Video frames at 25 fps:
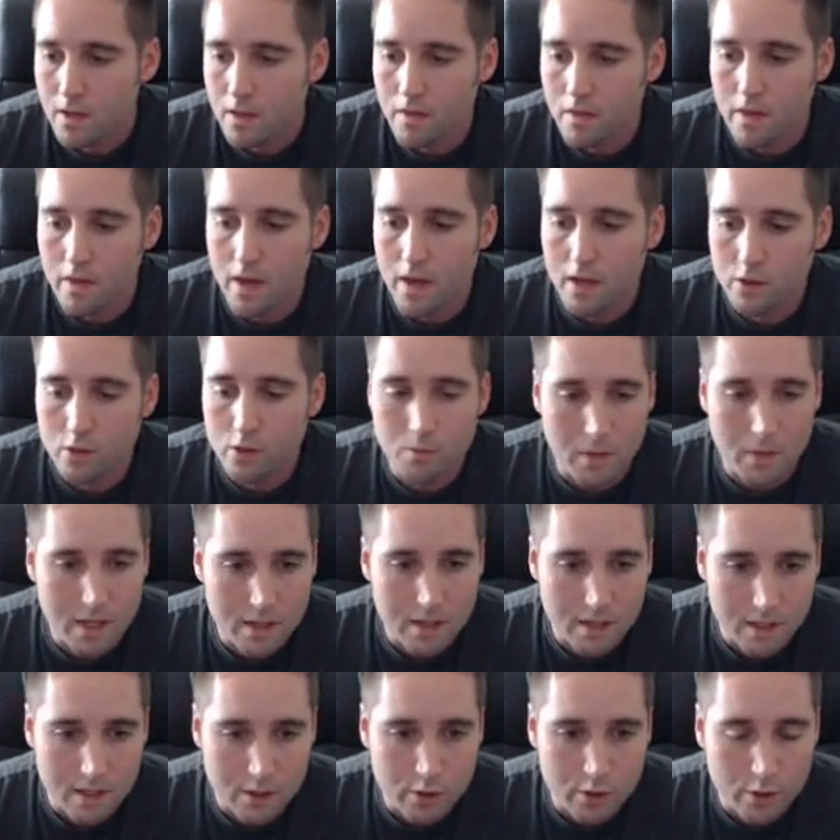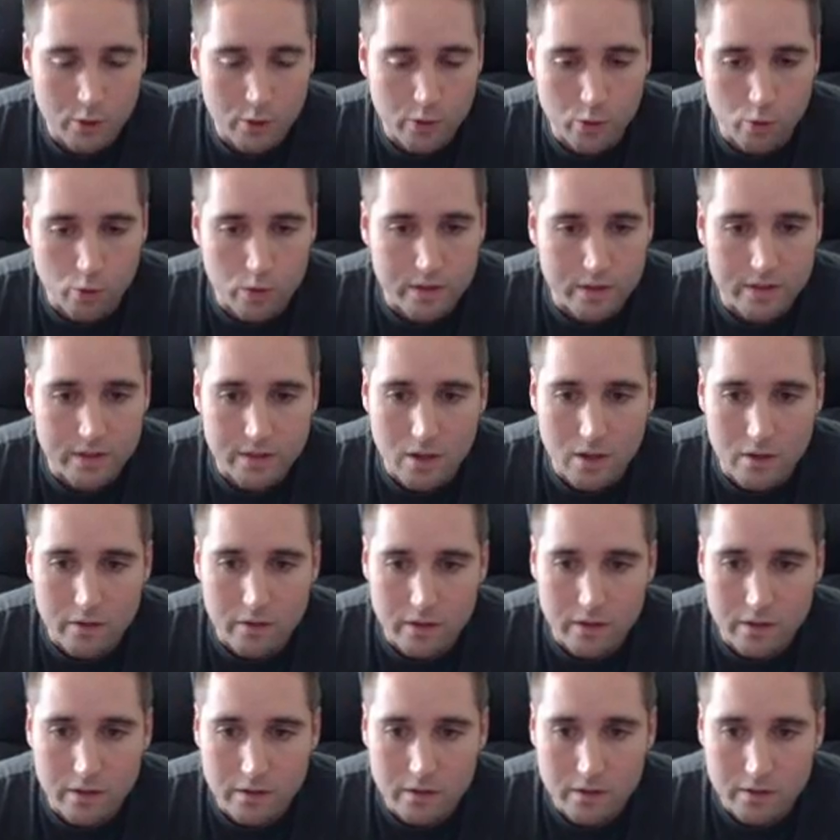then you may need to restart this